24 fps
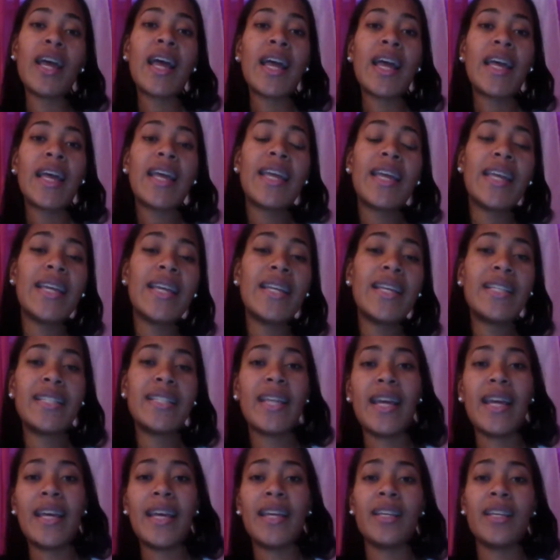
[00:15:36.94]
he
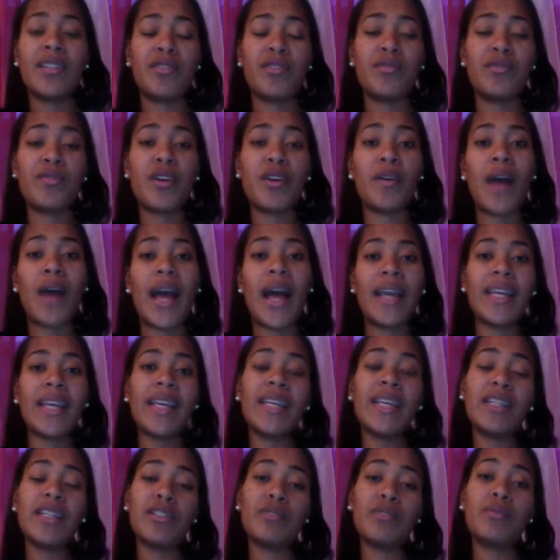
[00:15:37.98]
says, I
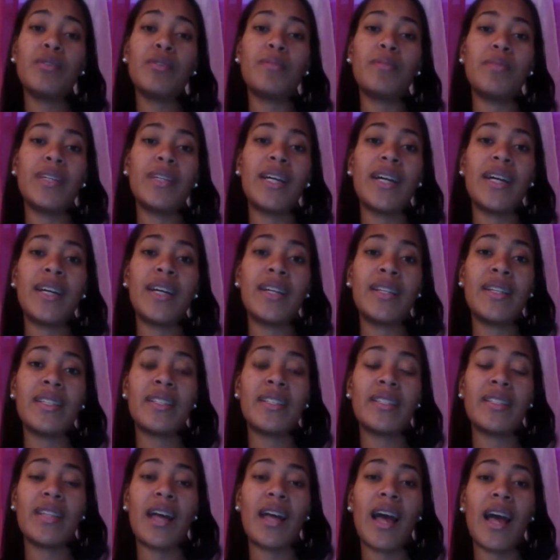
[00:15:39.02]
can't do it because
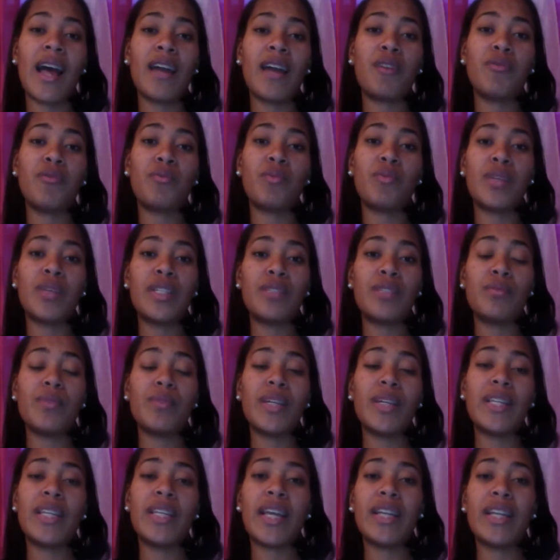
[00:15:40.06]
I don't want to
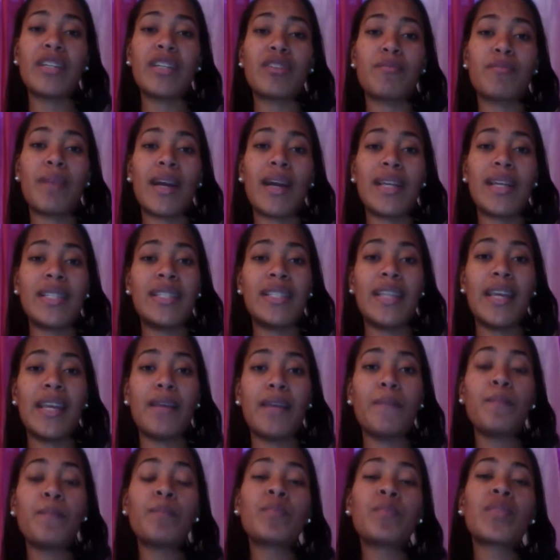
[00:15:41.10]
endanger my
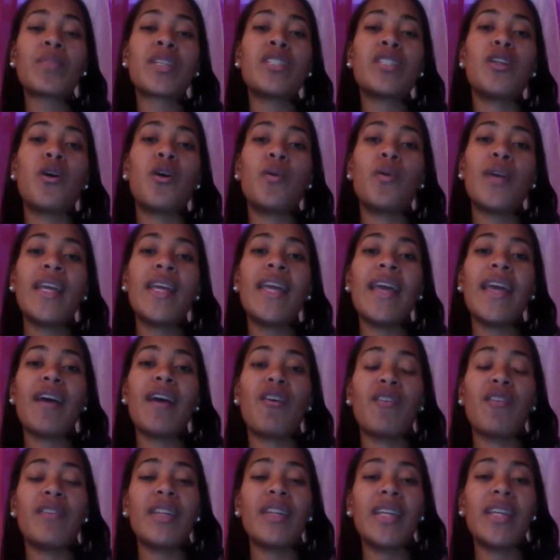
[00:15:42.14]
estate. So he had
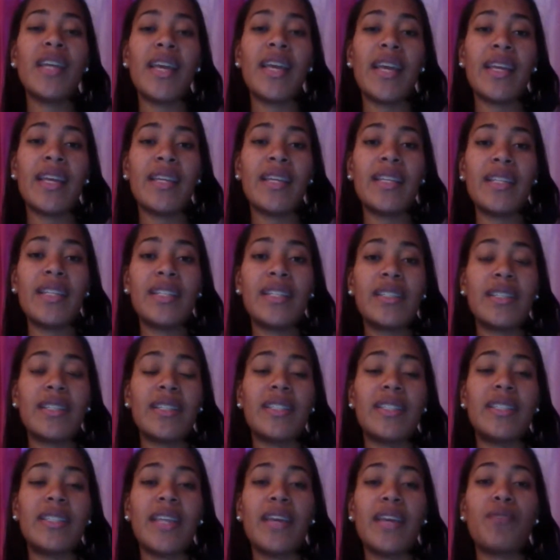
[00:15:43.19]
already had his
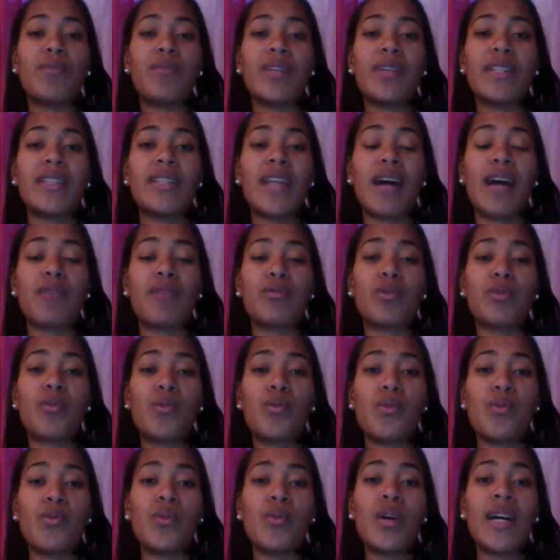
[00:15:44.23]
estate or his
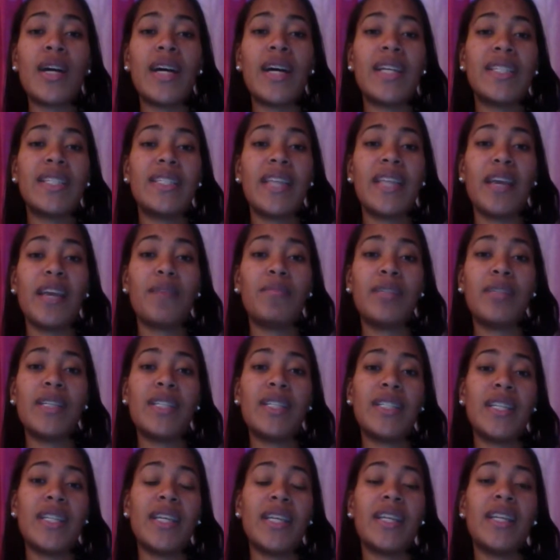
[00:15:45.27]
household
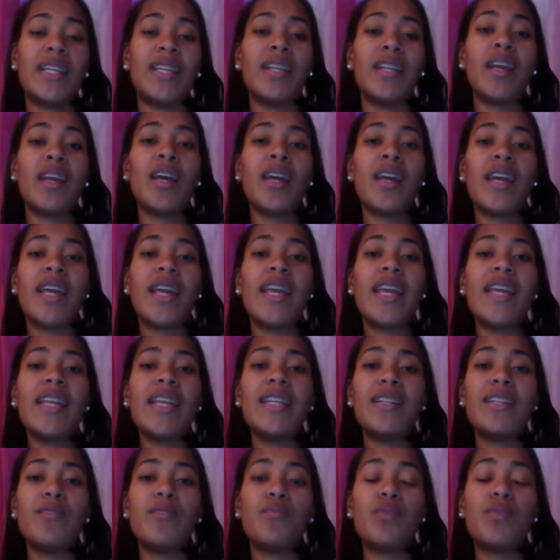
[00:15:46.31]
established, and
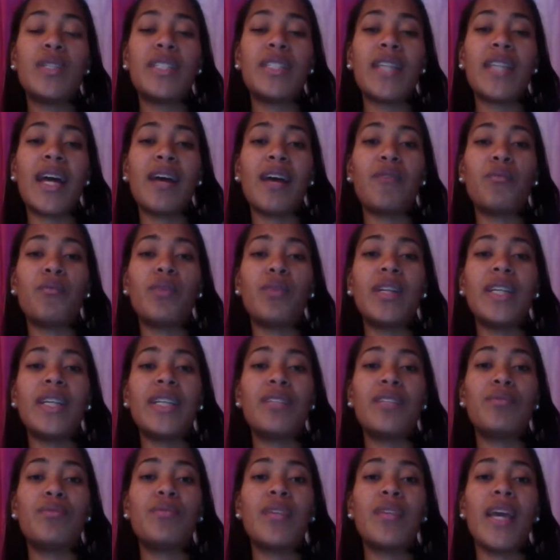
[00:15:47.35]
he was not
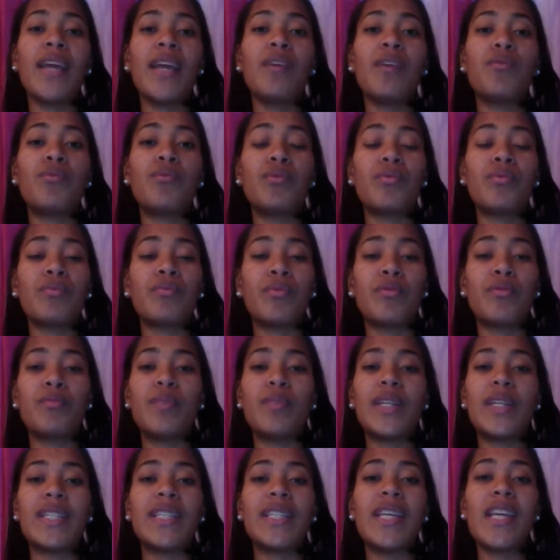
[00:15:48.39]
willing to take on Ruth
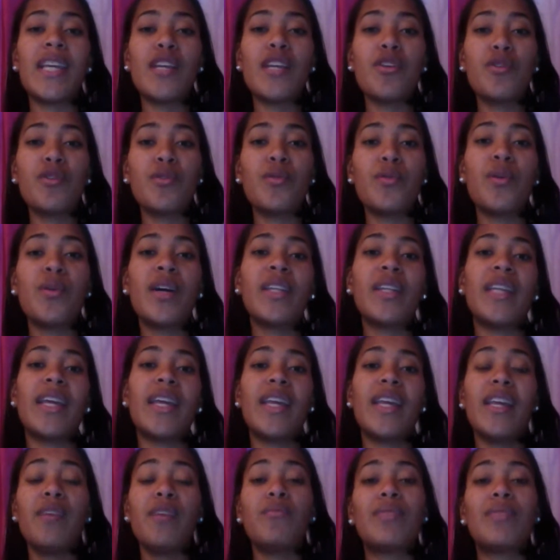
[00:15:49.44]
because he knew
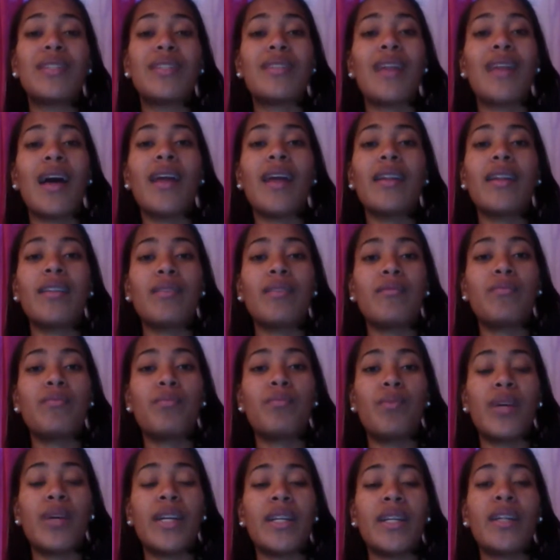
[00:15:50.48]
that he was not the
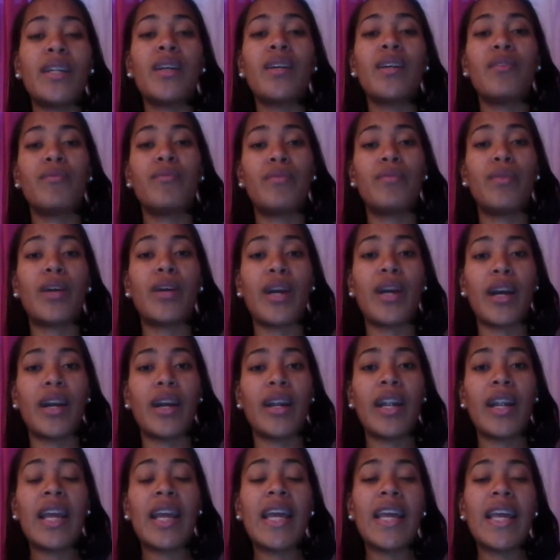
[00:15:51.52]
one for
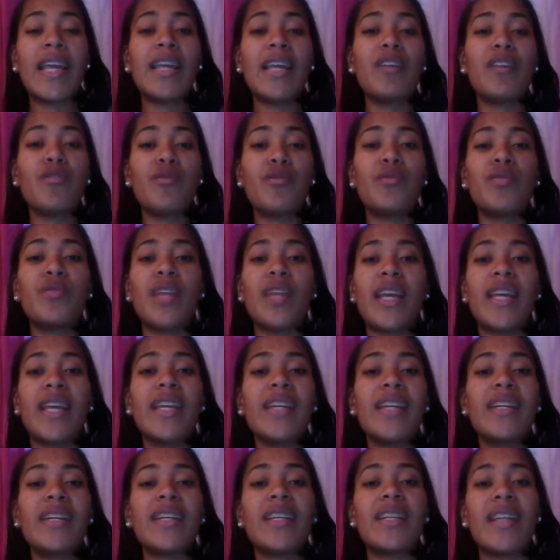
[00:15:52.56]
her. He knew that
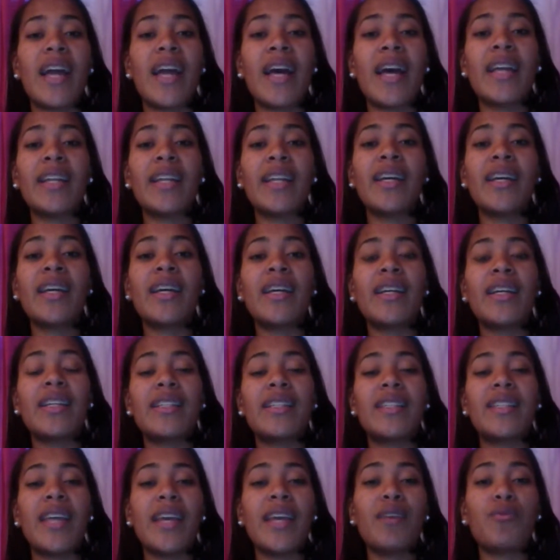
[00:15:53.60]
he could not
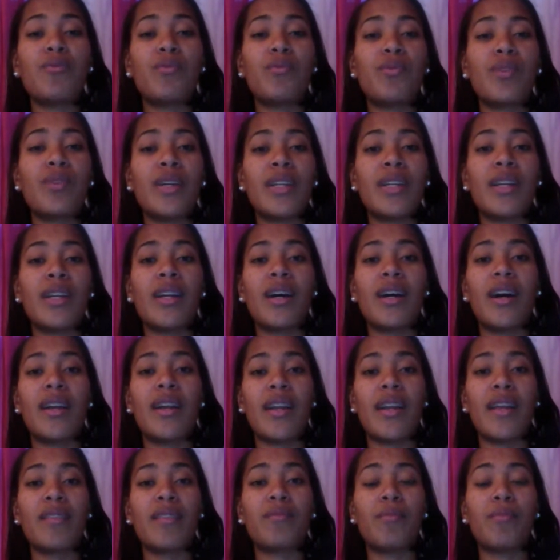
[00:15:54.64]
take on
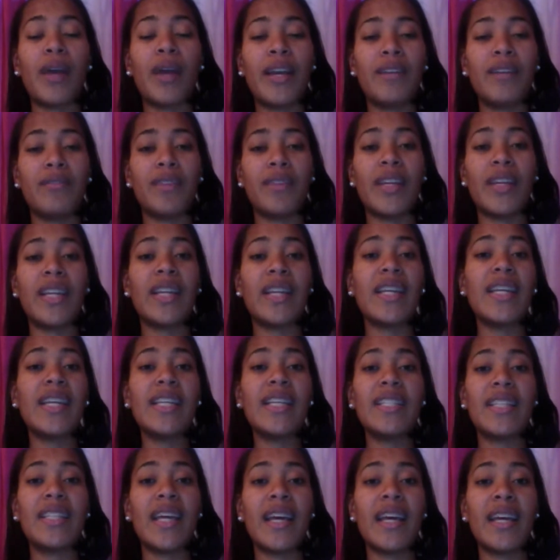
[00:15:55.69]
another wife, and he
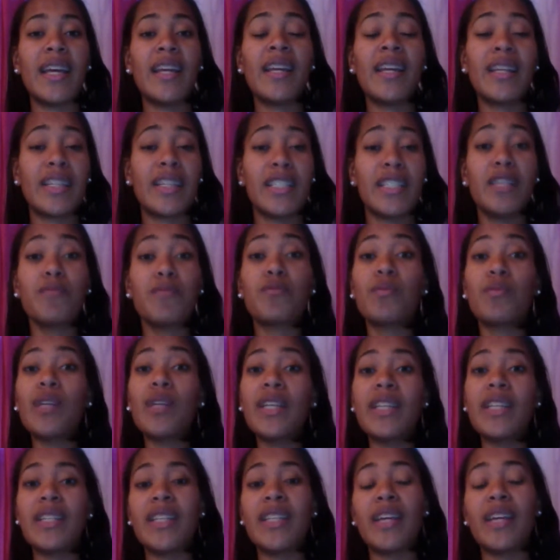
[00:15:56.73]
said, because he was
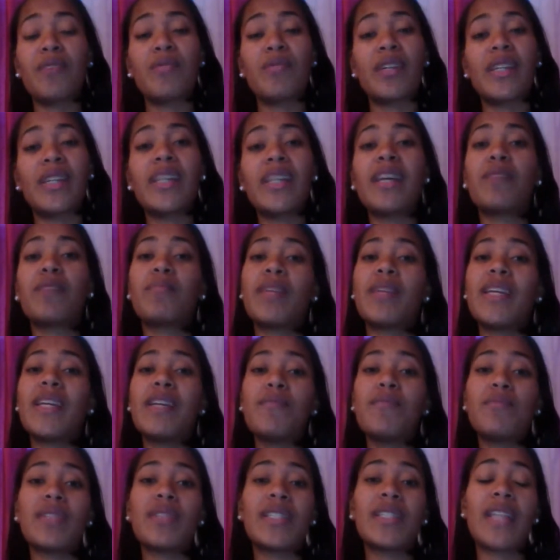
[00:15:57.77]
willing to take on the land, but he
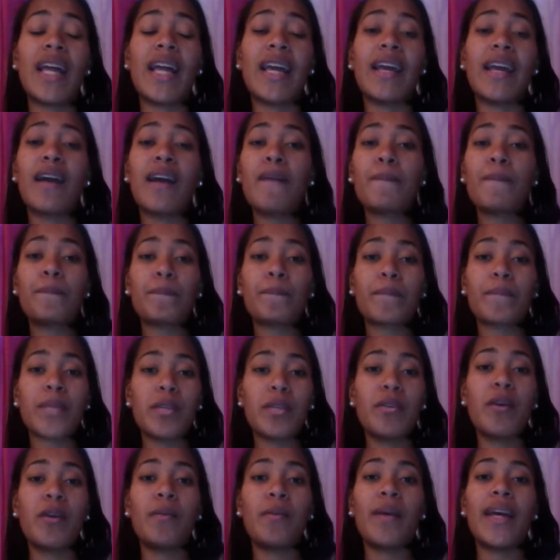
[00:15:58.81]
was like,
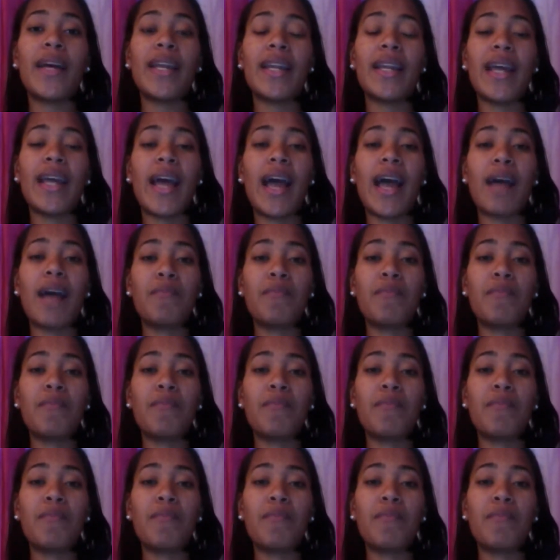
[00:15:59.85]
you know what, I'm